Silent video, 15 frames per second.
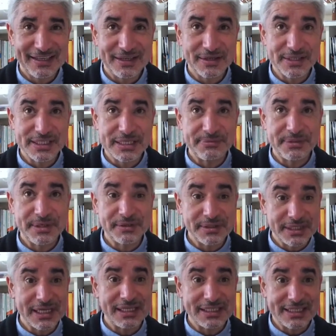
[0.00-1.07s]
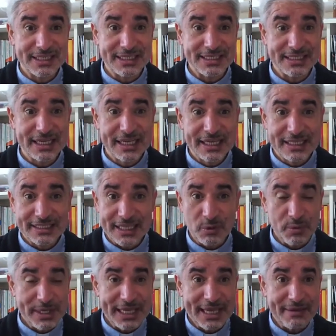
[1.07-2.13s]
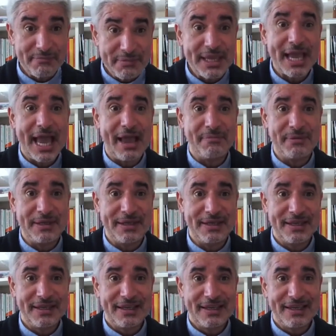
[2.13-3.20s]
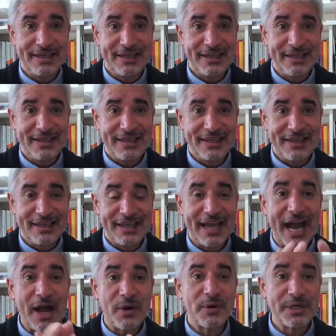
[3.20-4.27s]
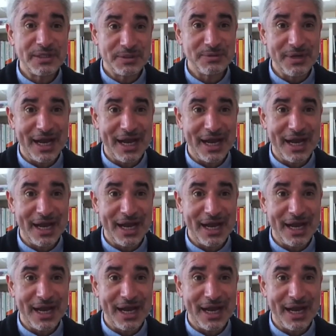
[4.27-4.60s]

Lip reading: Concepcion tells us that we can be happy according to